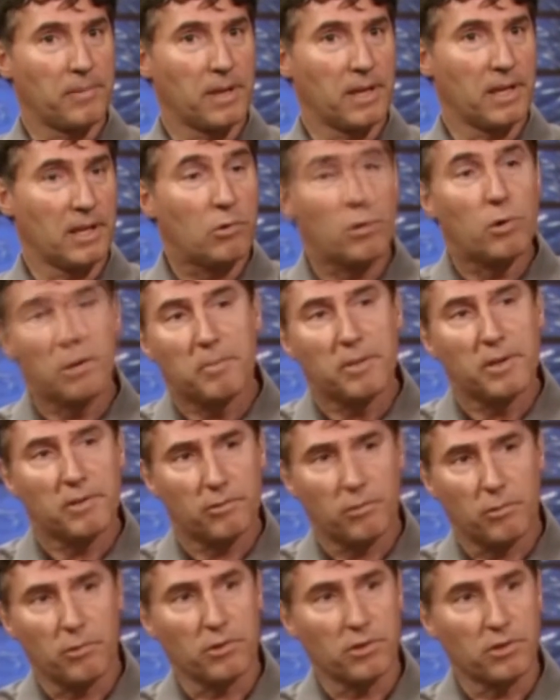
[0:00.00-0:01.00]
equipment
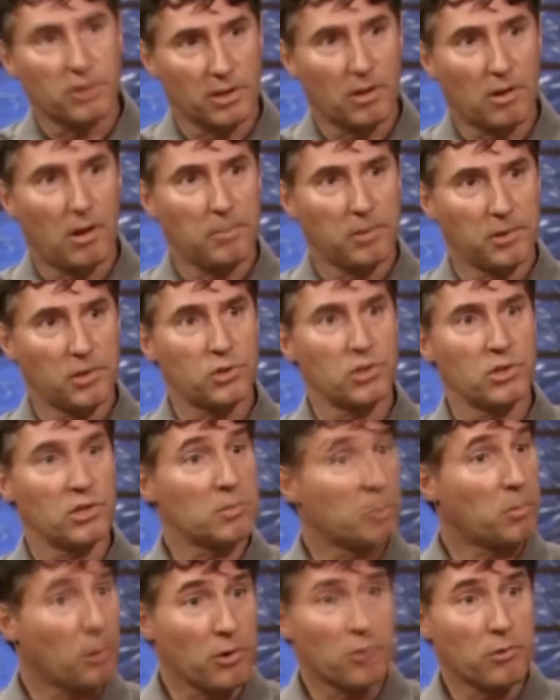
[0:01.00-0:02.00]
for the competition
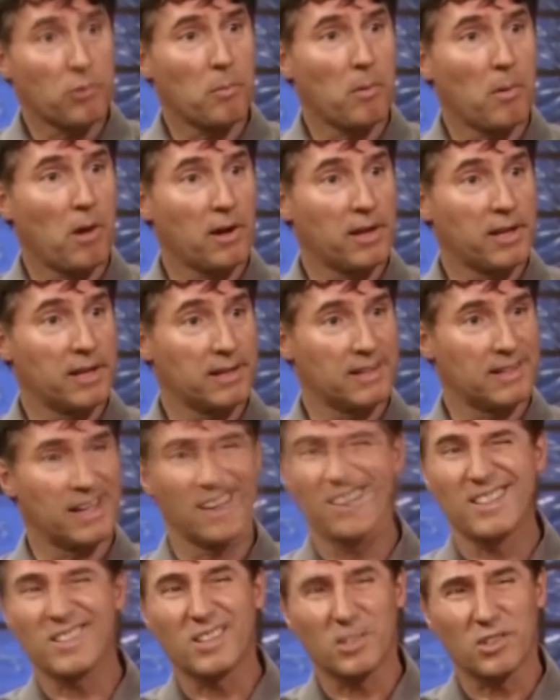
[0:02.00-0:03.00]
as part of the robot kit
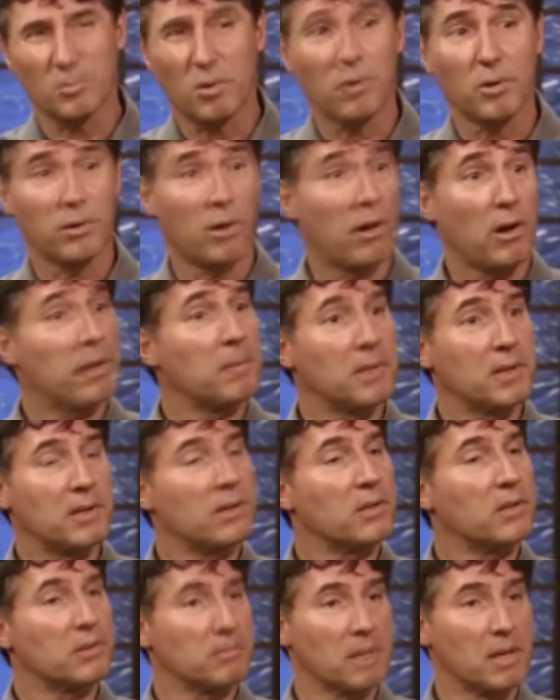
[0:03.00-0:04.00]
that isn't as well
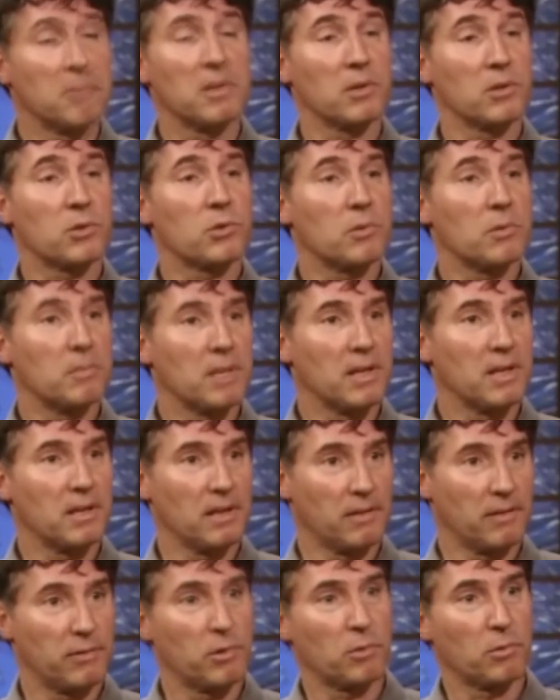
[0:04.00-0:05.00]
documented as maybe it should
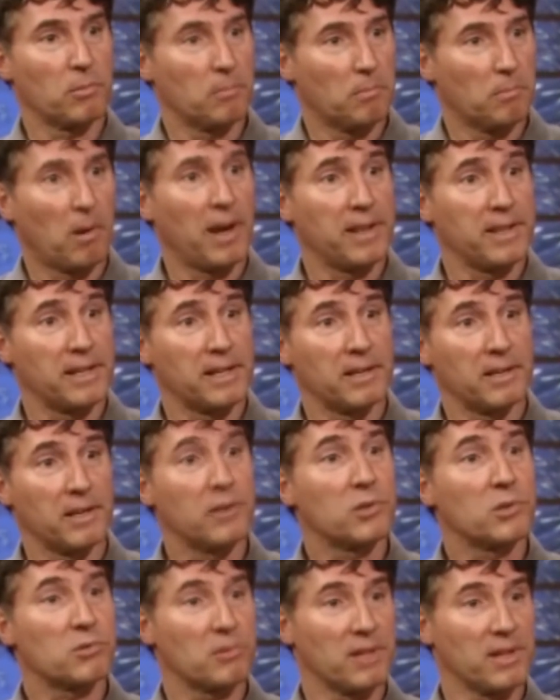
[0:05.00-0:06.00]
be if you're buying that in
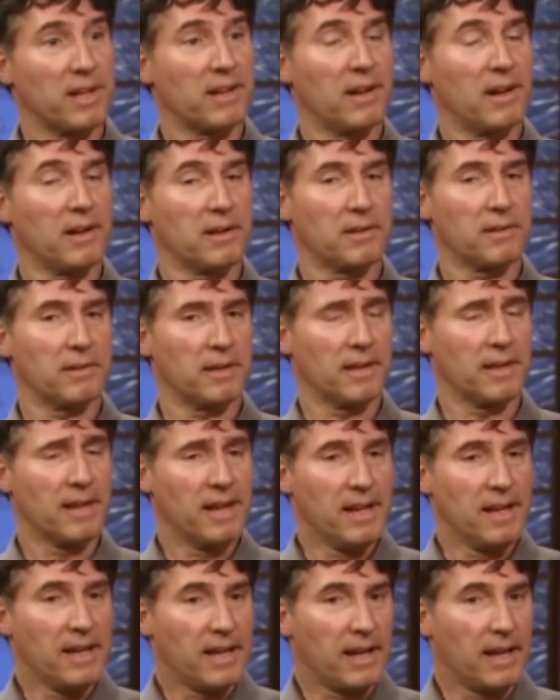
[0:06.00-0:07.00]
industry, that kind of thing.
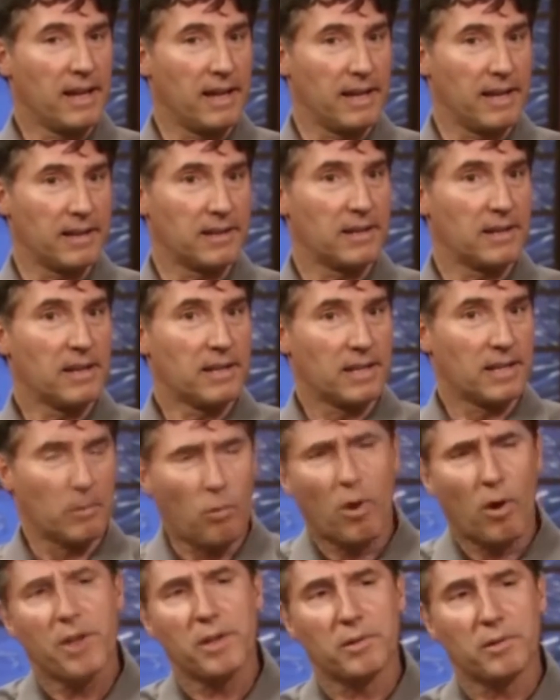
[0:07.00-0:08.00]
And they
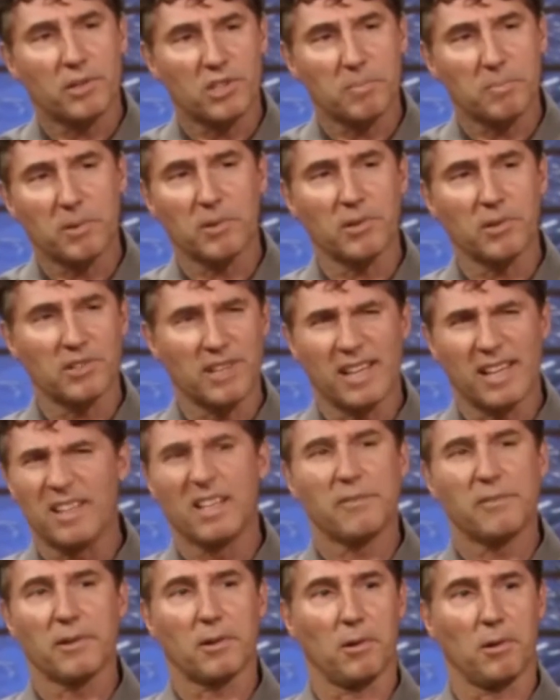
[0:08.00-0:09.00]
want you to experience that
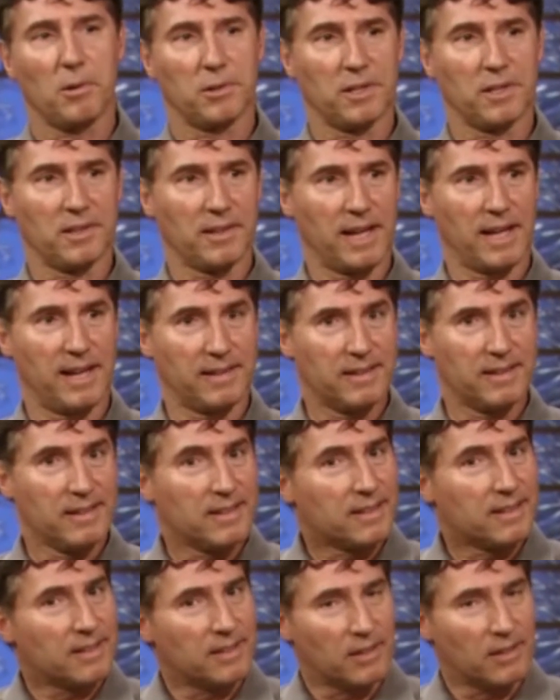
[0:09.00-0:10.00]
difficulty that,
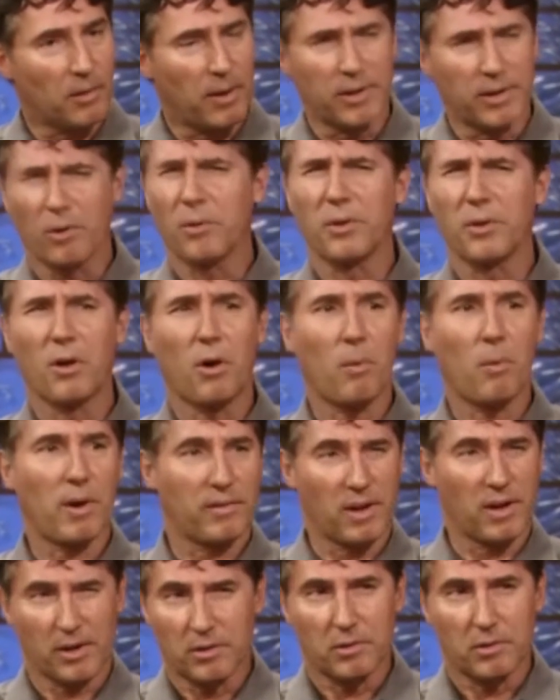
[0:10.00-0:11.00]
you know, I don't know,
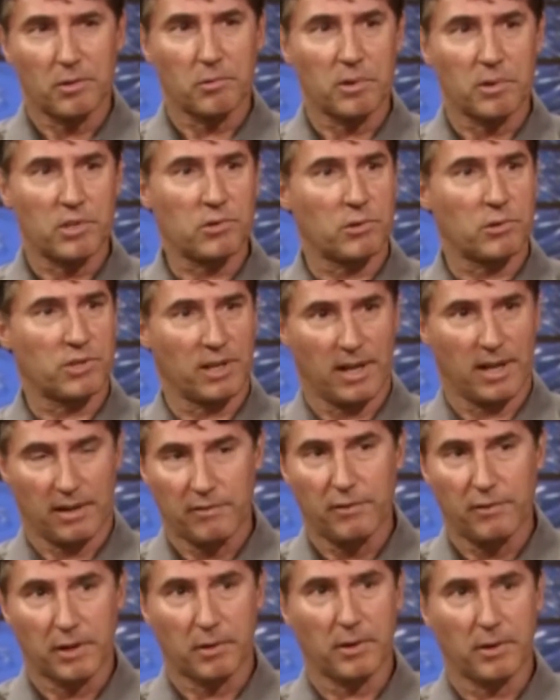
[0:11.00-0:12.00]
I've got to do the research, I've got to
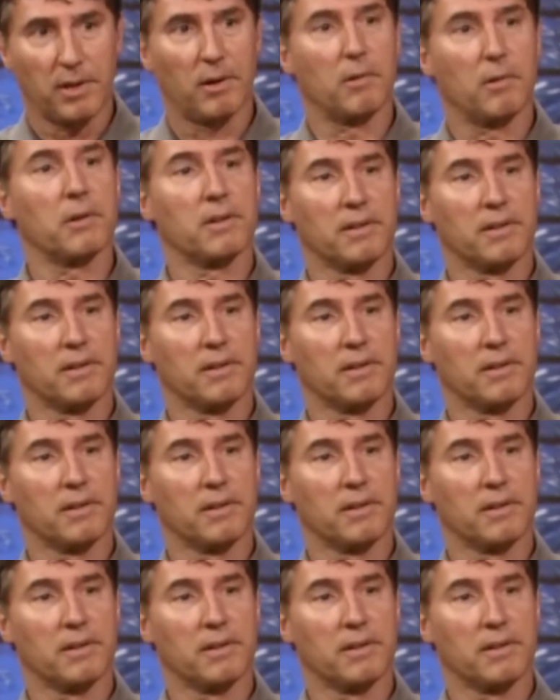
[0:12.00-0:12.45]
figure it out.